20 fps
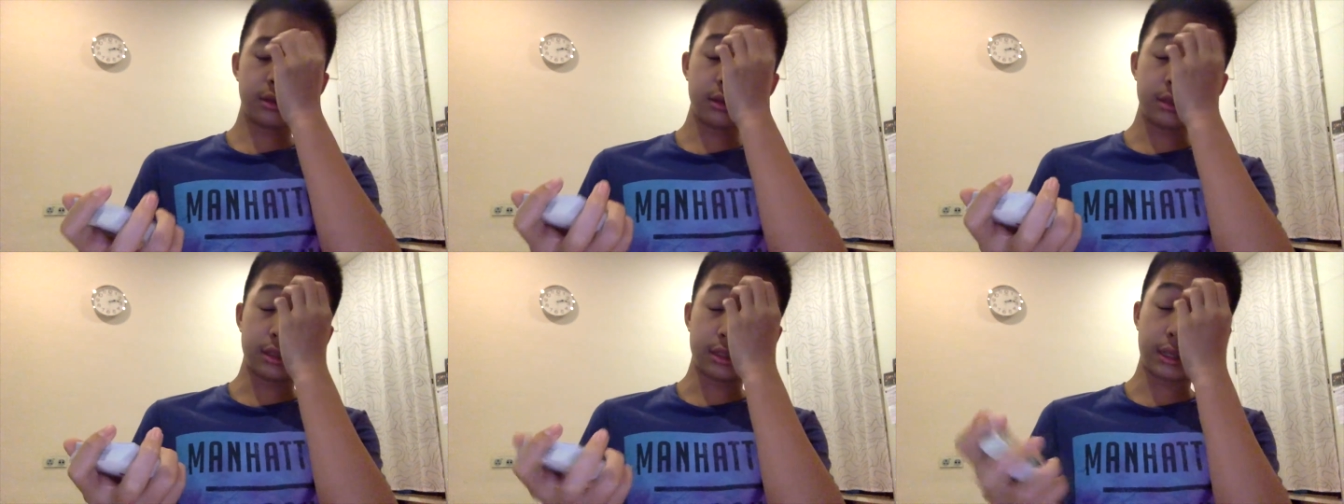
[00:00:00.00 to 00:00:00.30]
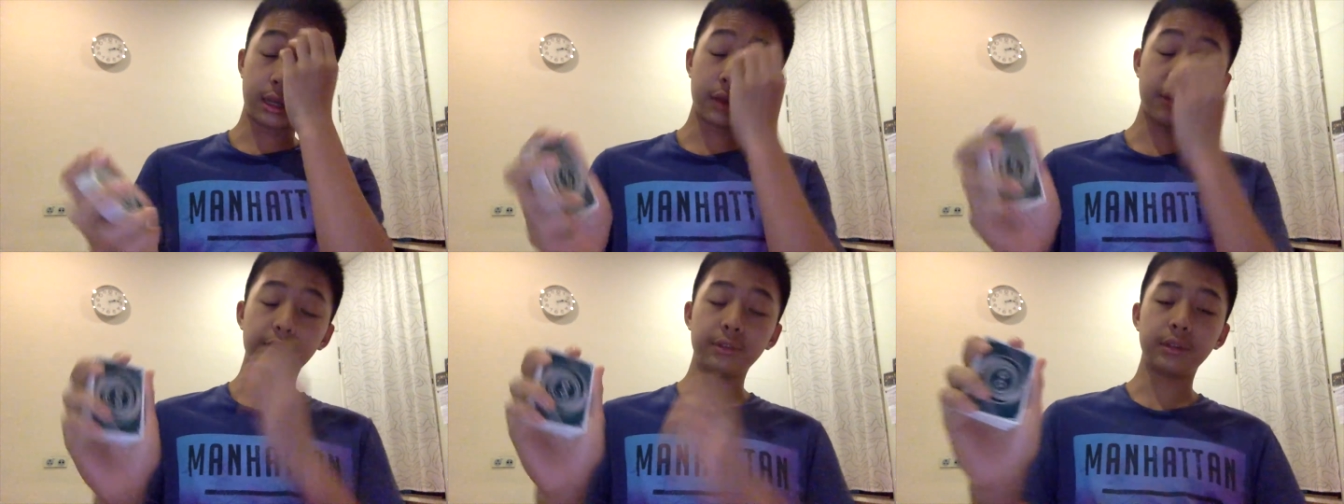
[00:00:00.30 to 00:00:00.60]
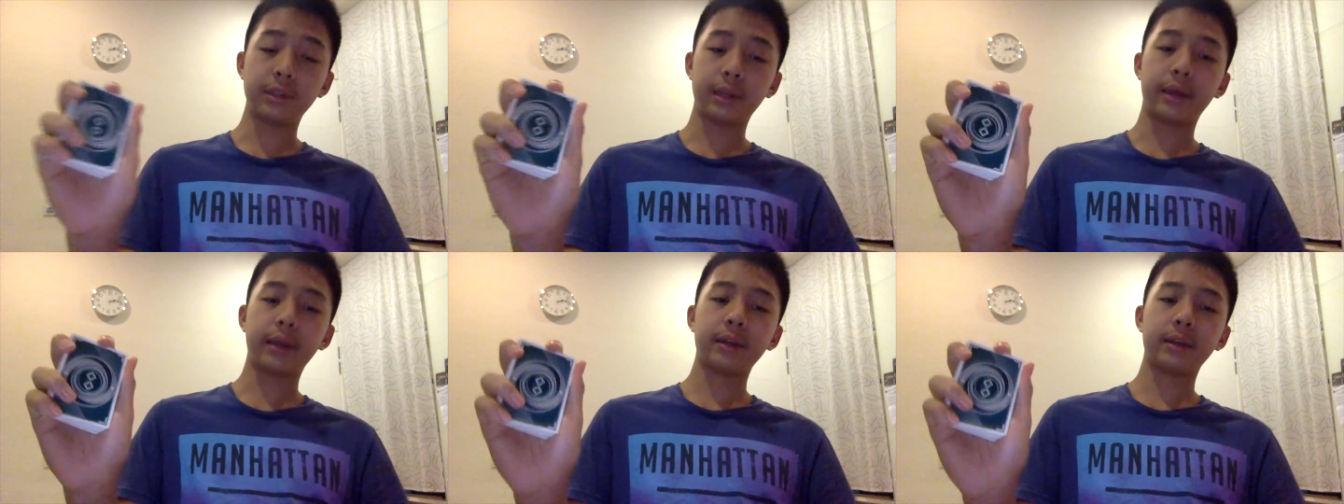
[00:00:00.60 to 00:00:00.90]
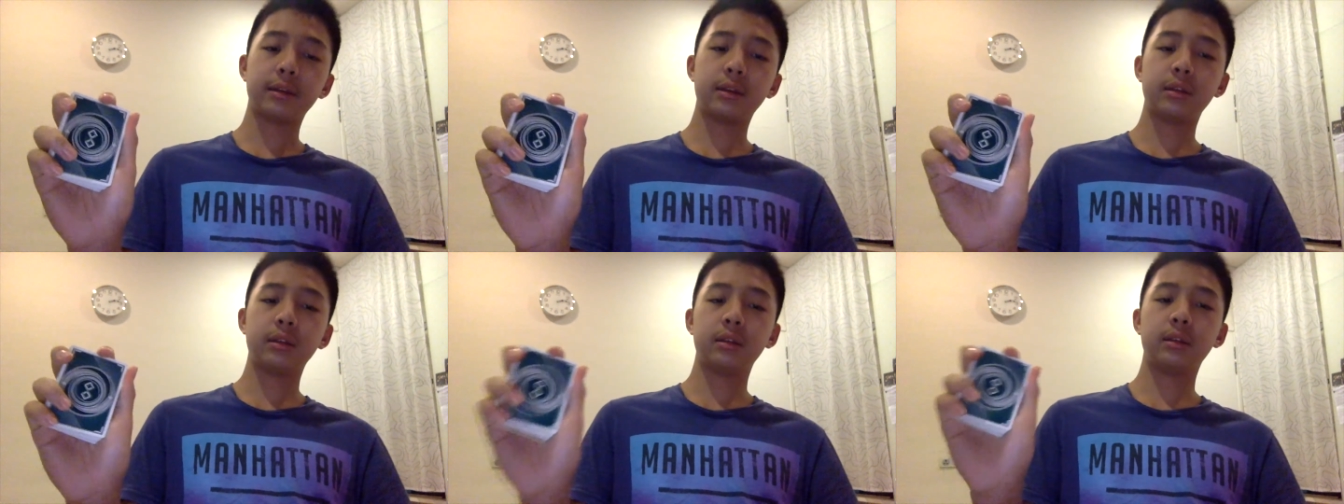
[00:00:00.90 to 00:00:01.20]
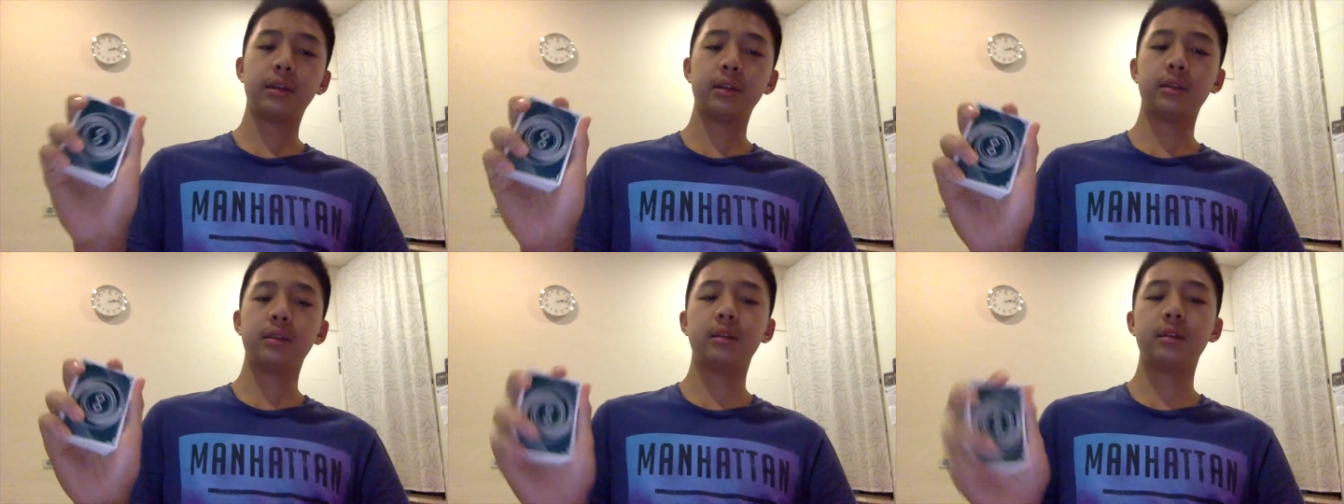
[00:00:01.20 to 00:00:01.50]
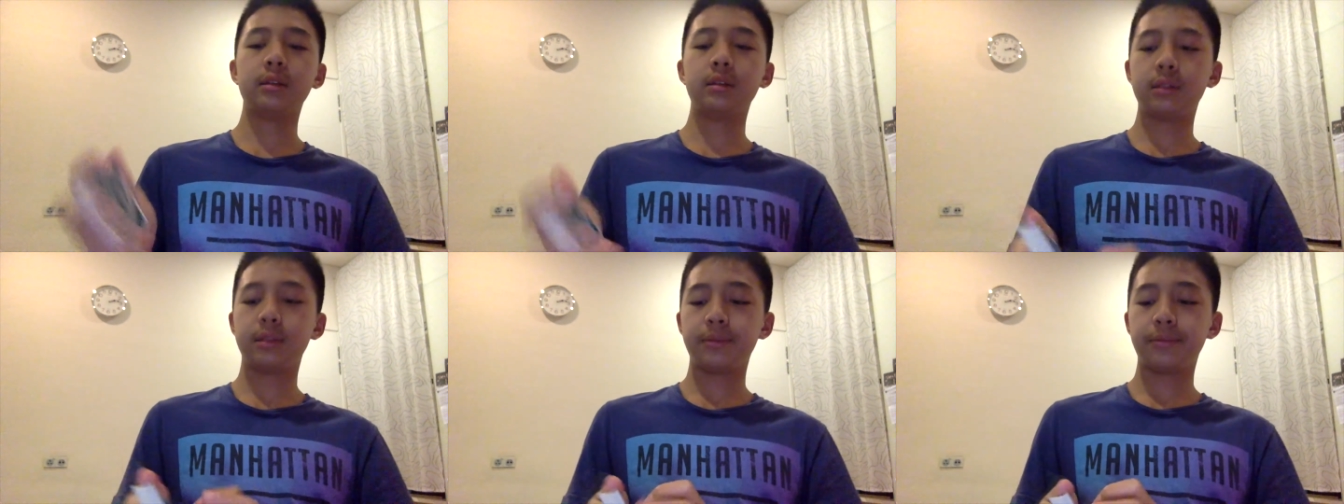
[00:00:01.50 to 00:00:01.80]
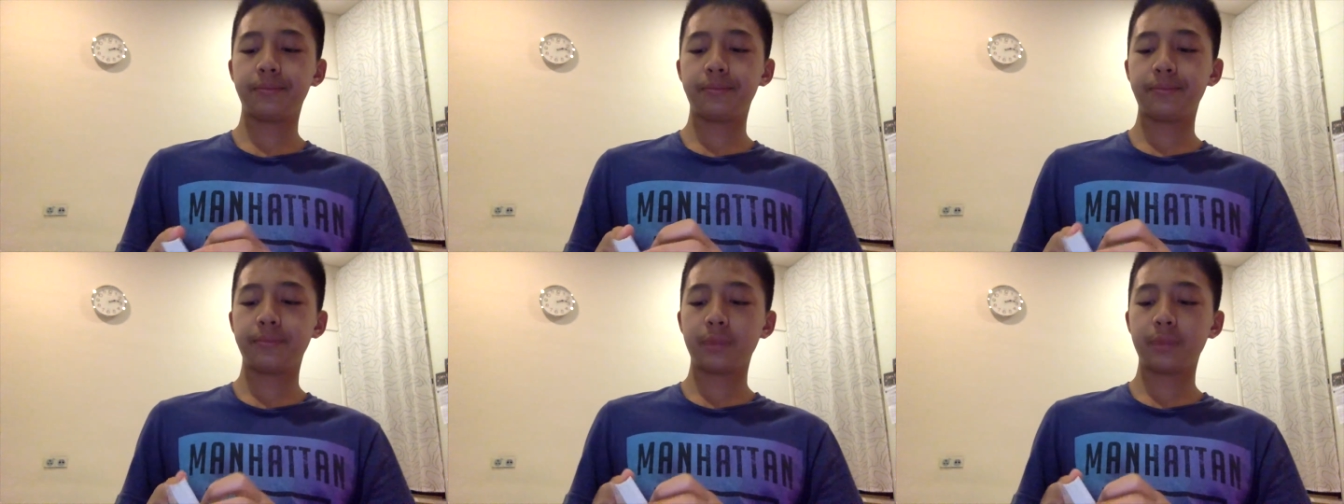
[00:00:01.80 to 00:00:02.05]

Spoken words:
the side of the deck like this.